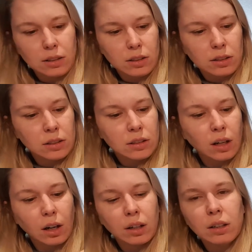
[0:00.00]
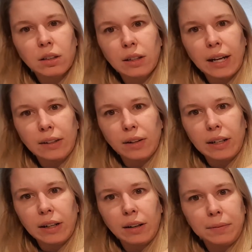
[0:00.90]
stark line
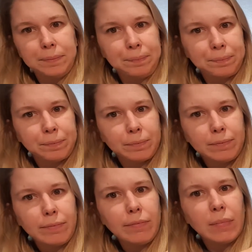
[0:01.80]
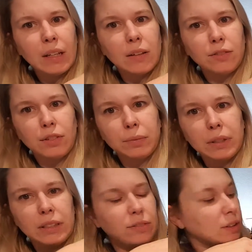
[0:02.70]
right here from
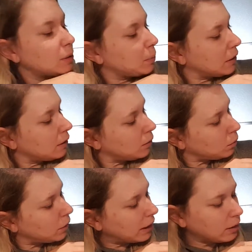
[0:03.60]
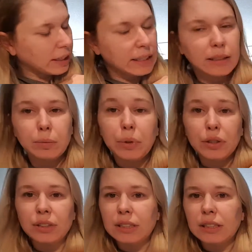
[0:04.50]
the difference, but when I look at it in
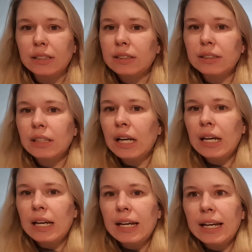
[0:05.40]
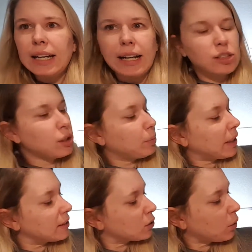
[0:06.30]
person, it actually
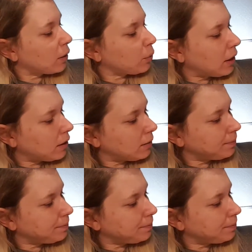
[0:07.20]
blends quite well.